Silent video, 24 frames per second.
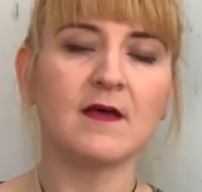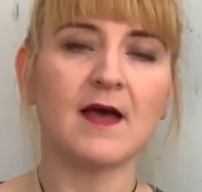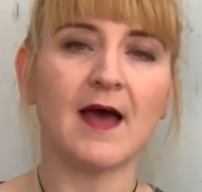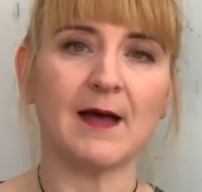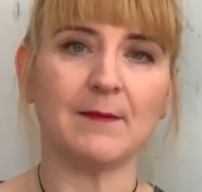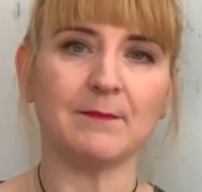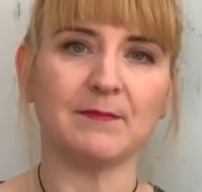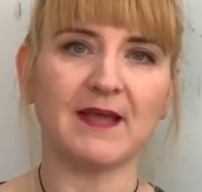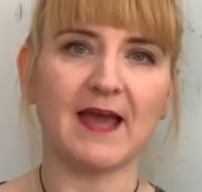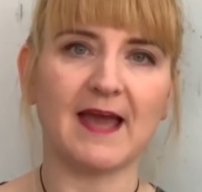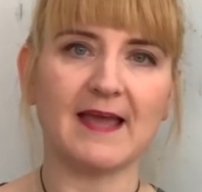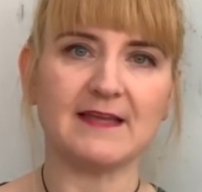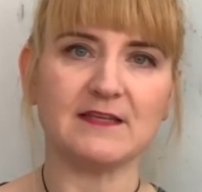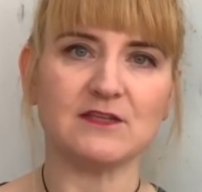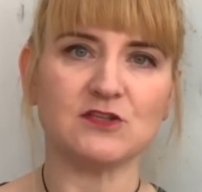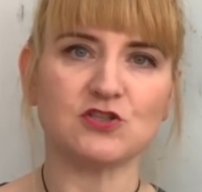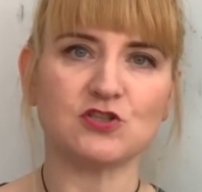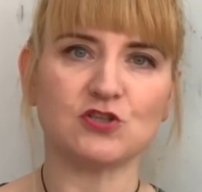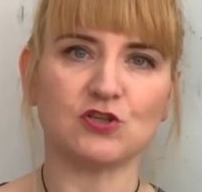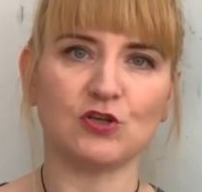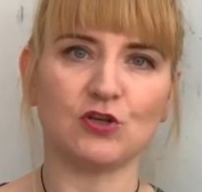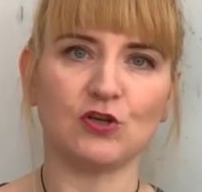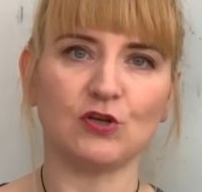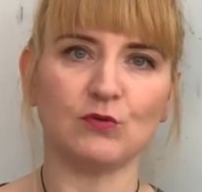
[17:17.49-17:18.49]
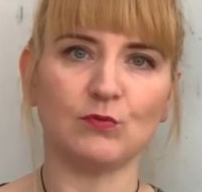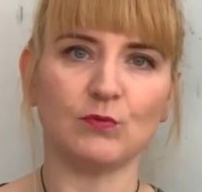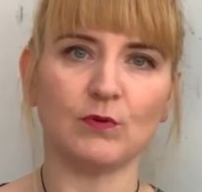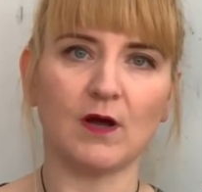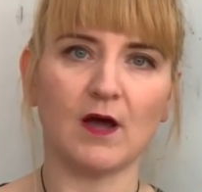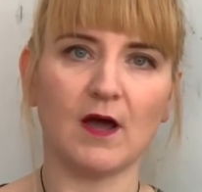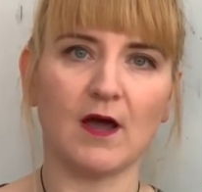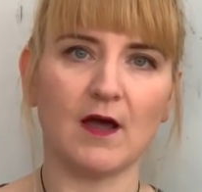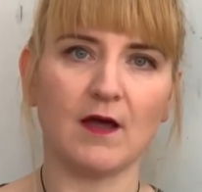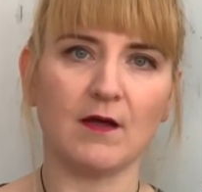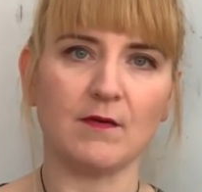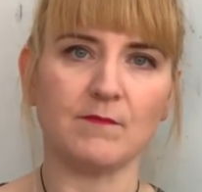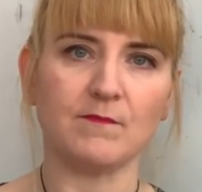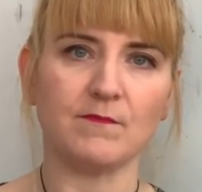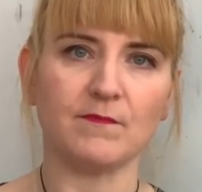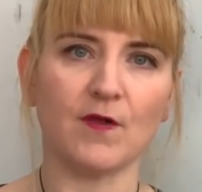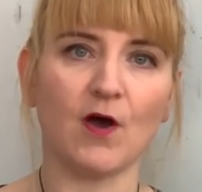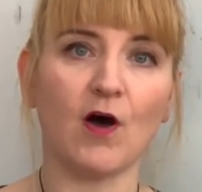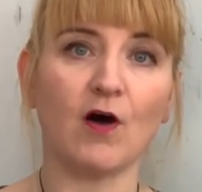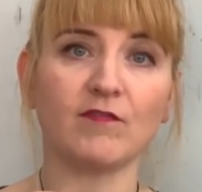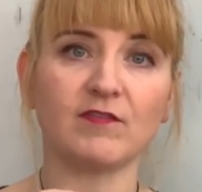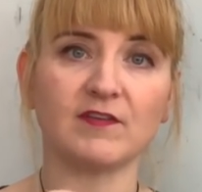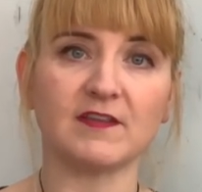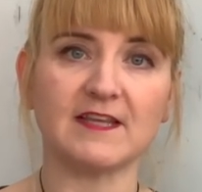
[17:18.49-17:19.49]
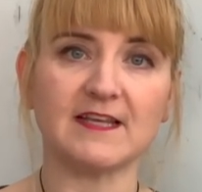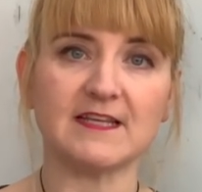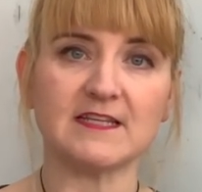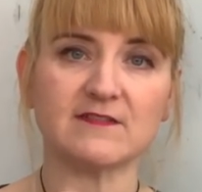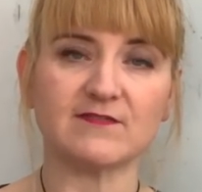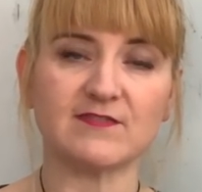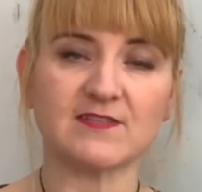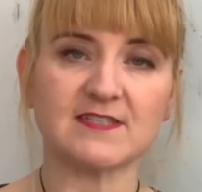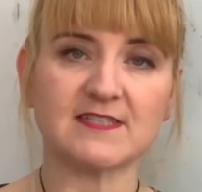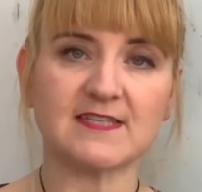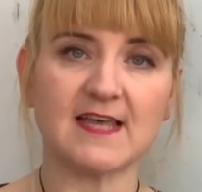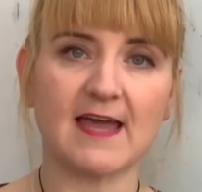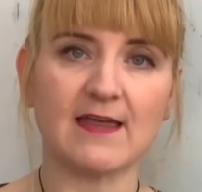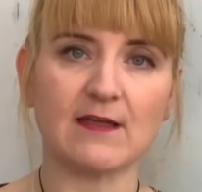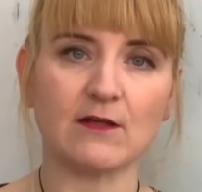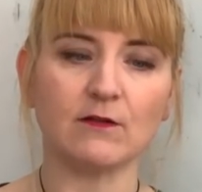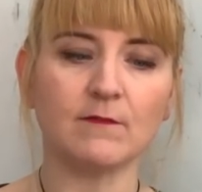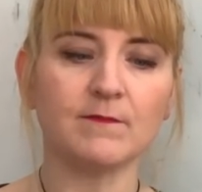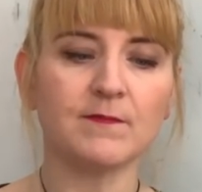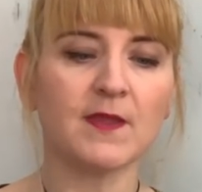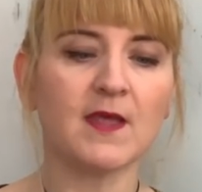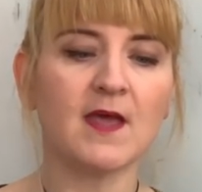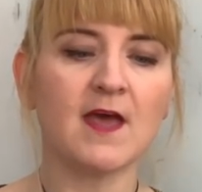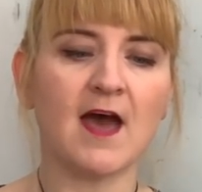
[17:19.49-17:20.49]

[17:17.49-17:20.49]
I'm getting to offer these for sale.